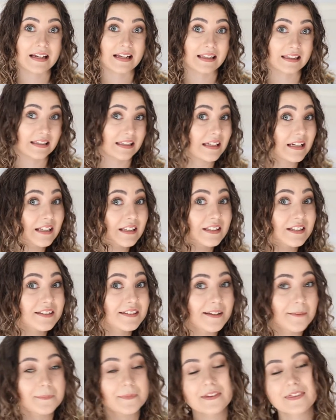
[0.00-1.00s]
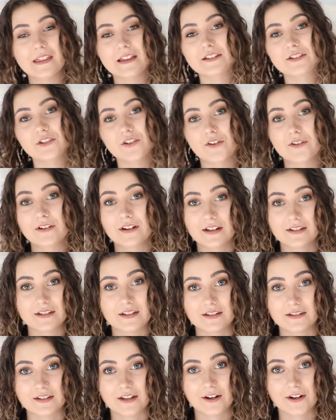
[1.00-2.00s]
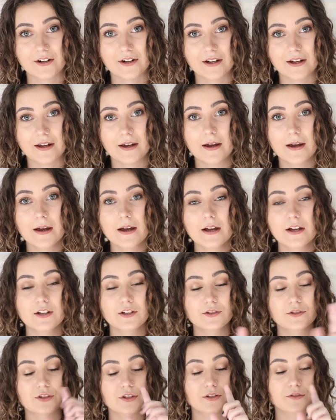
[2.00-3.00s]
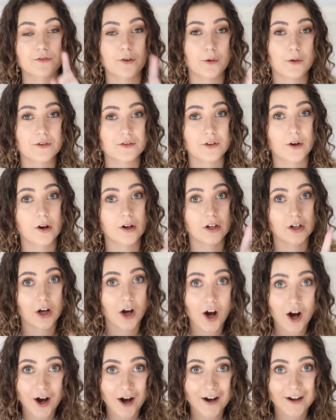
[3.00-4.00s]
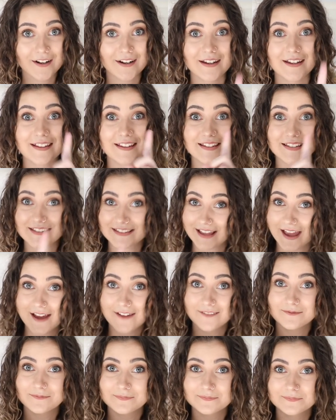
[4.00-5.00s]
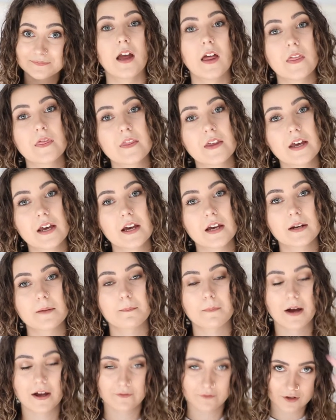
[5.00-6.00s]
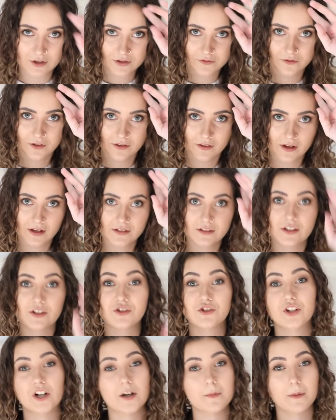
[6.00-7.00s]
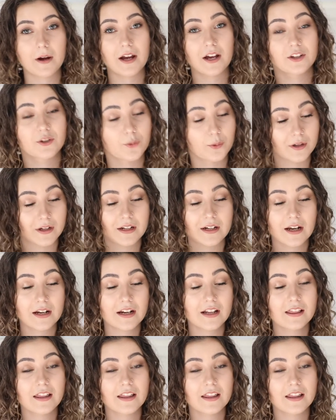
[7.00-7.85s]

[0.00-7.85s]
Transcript: lead to something that's not necessary. Just focus on God instead. And then my verse for this is Jeremiah 29